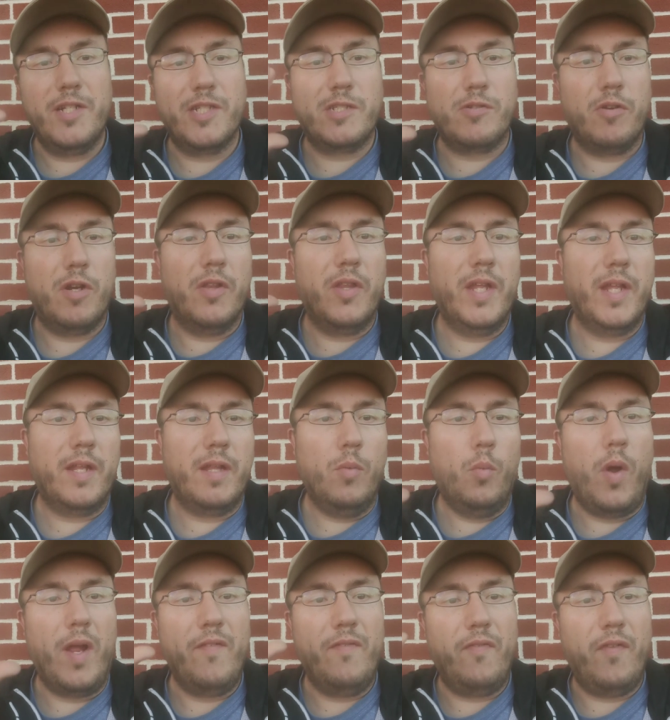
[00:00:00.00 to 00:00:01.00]
just sort of think the
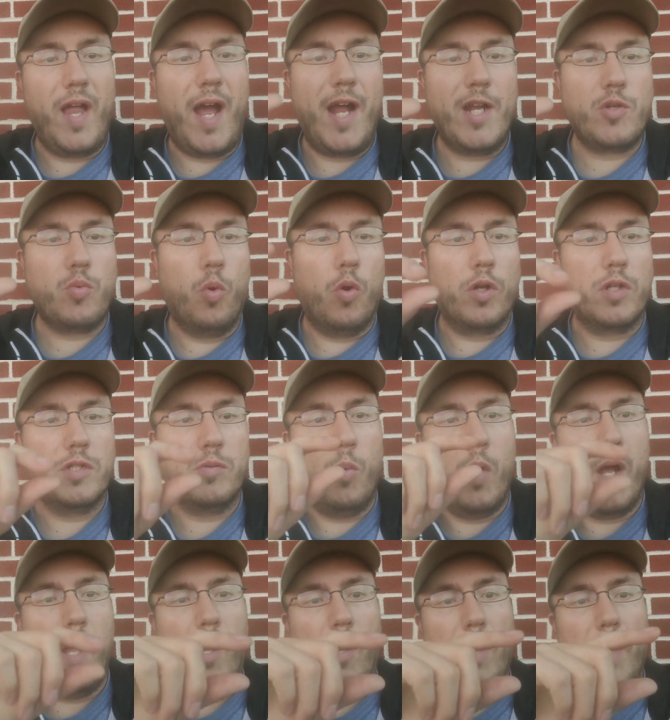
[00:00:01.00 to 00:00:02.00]
white flash works
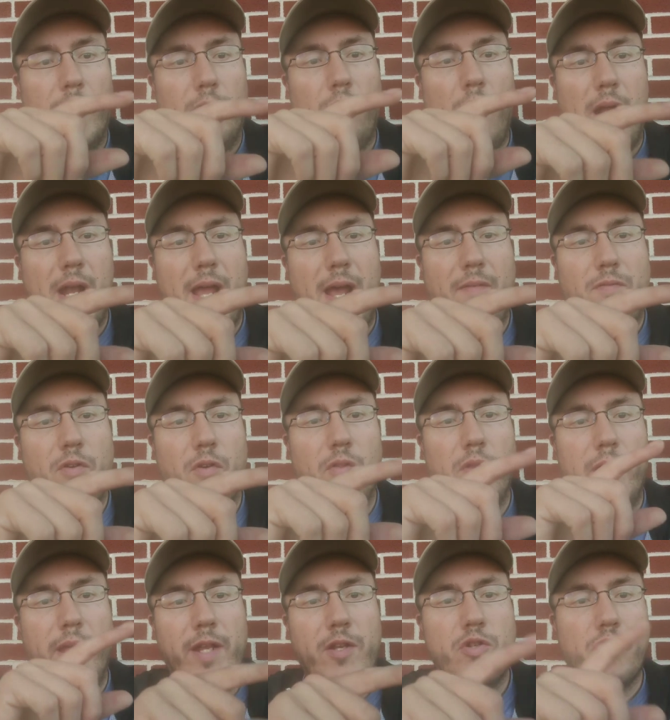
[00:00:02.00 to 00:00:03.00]
well, like right after
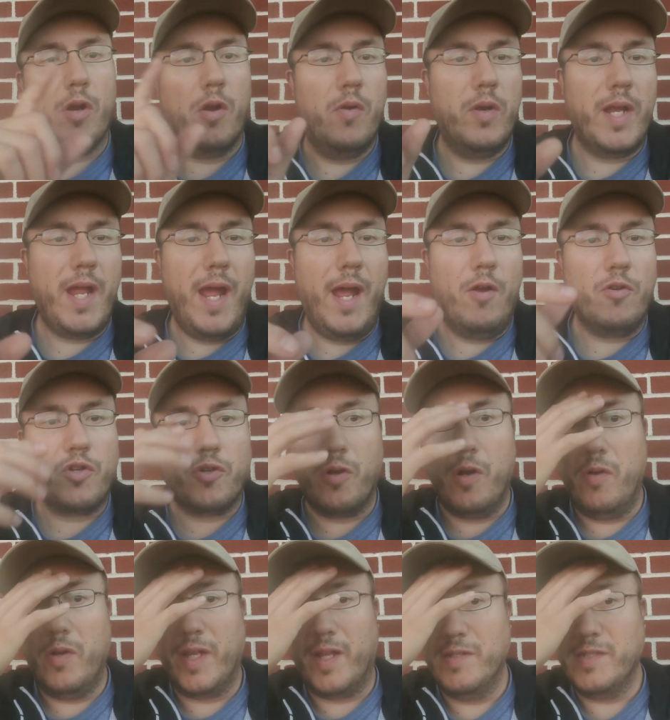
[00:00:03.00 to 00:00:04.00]
the intro and
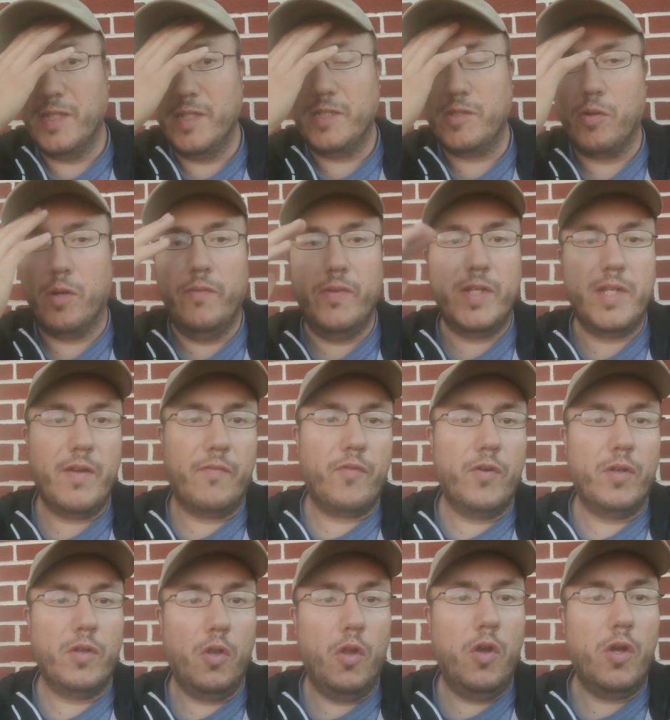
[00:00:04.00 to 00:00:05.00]
outro, and gives it sort of a
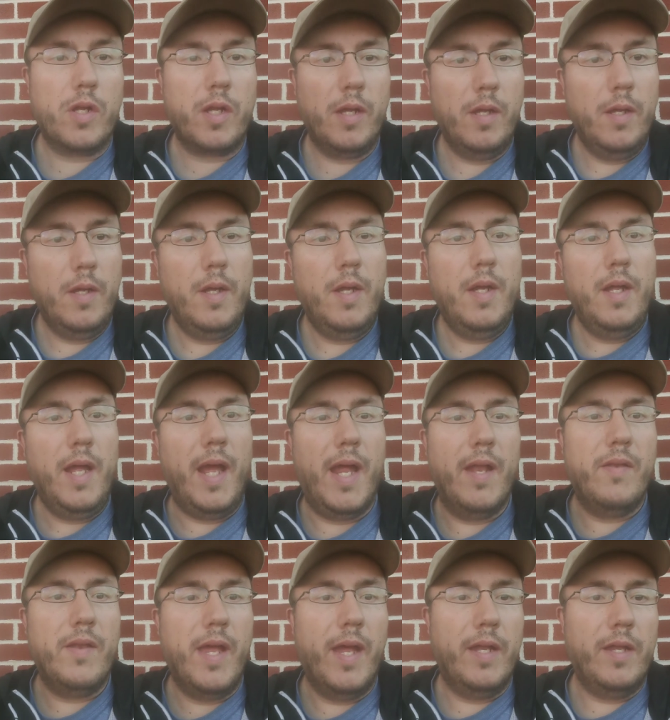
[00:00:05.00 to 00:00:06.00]
different look
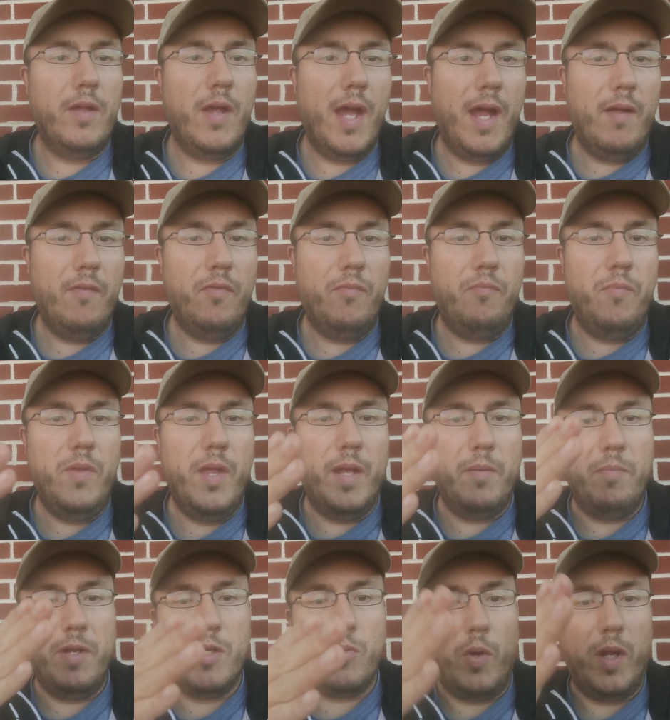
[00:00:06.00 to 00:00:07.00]
and then you have
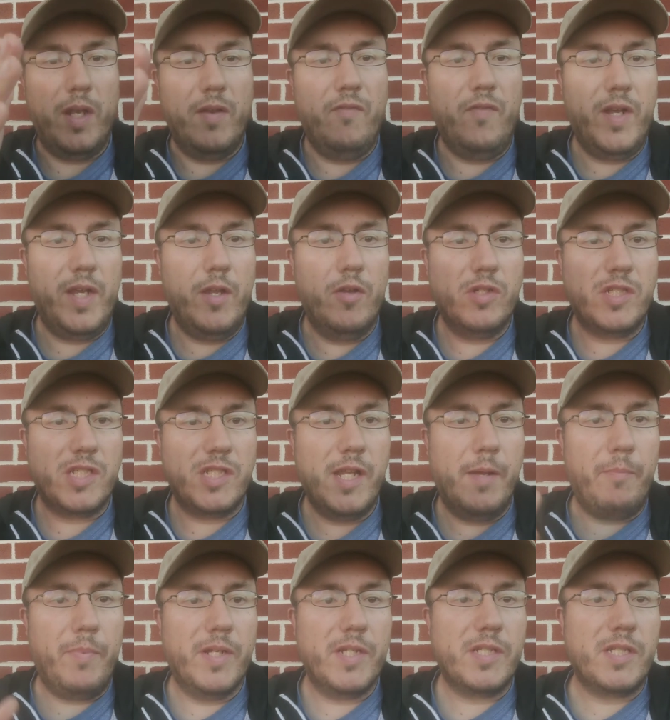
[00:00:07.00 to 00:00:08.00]
in between the video
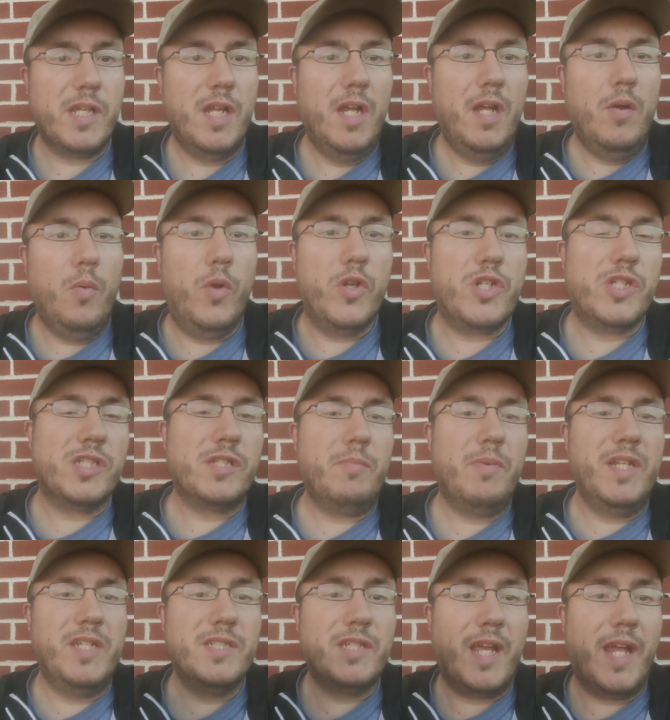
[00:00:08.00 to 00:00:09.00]
snippets, which in some
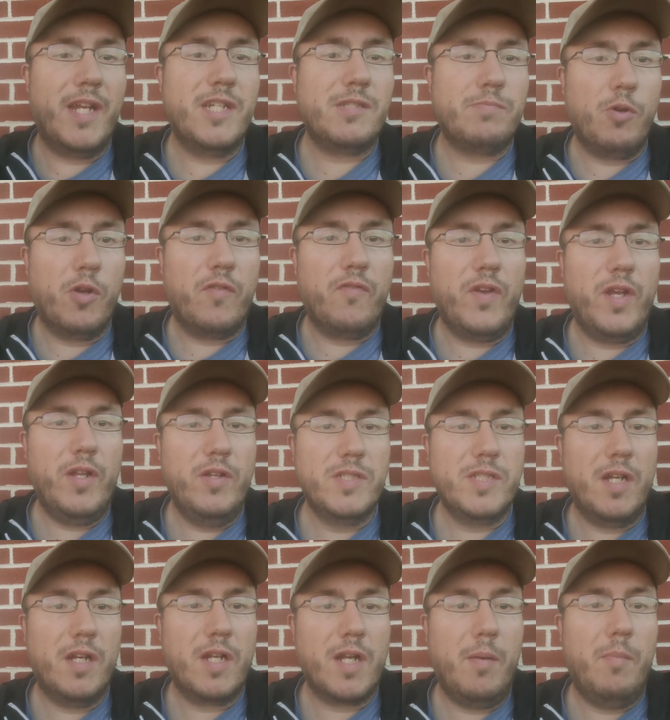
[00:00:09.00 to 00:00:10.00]
of these Gettysburg videos
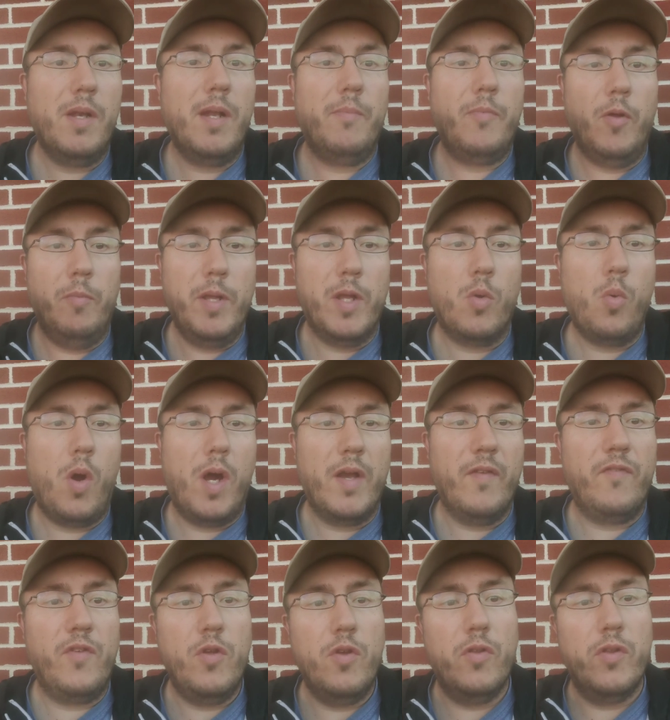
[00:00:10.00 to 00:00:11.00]
that are coming up, there'll be quite
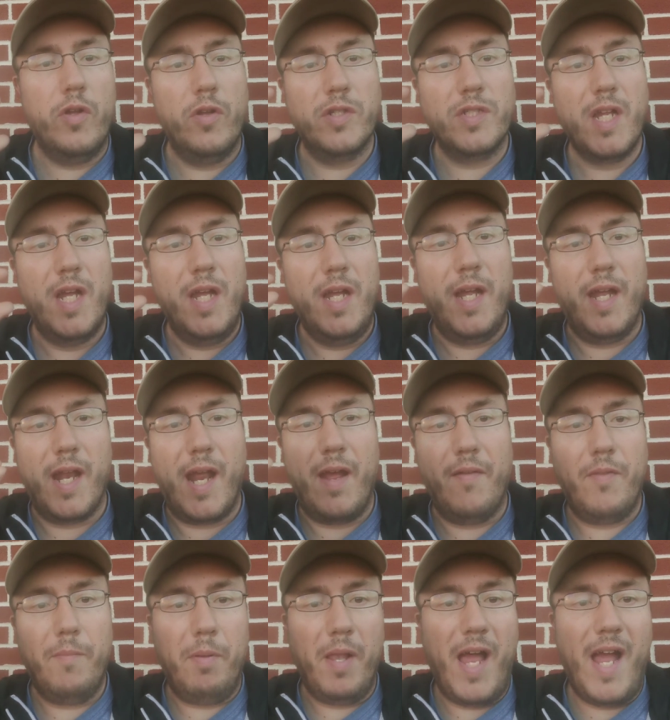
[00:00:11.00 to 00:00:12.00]
a few of those, and I
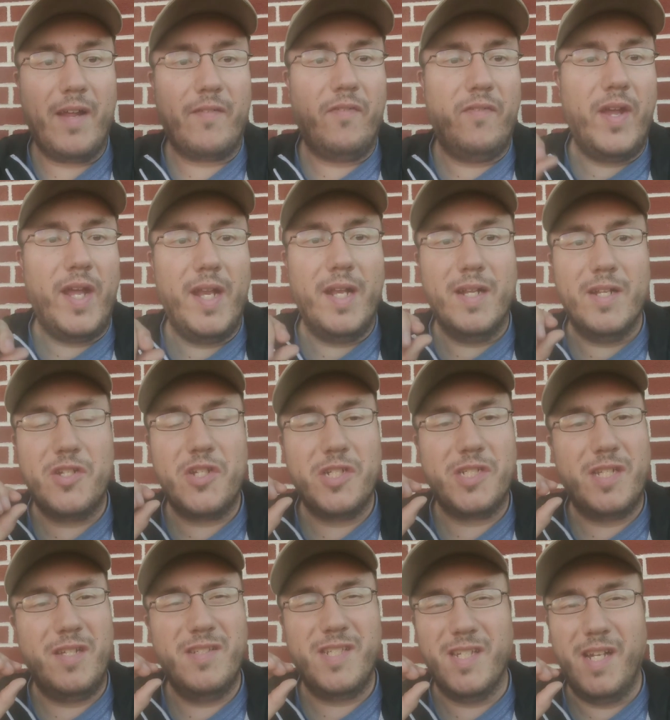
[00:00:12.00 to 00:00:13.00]
have the black fade, and it
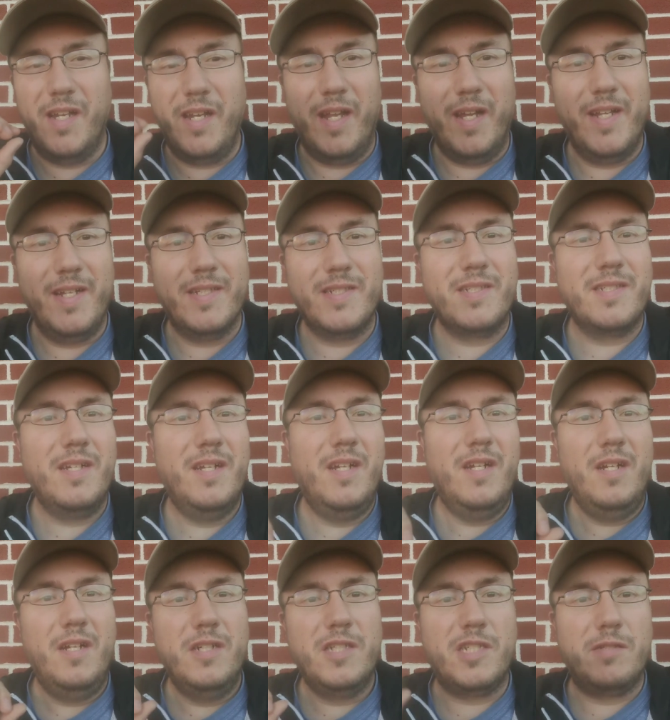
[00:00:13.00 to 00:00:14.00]
just gives it a nice,
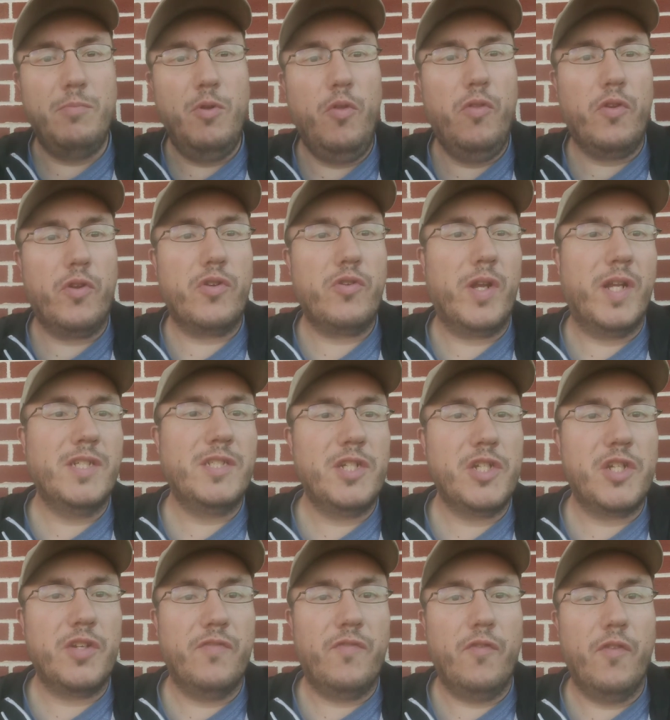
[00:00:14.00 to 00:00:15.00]
smoother
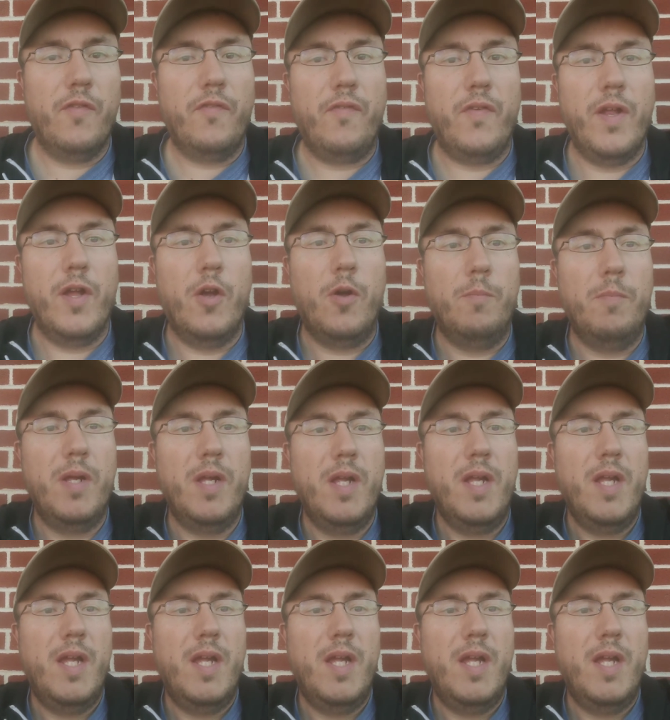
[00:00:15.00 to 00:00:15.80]
transition for the film.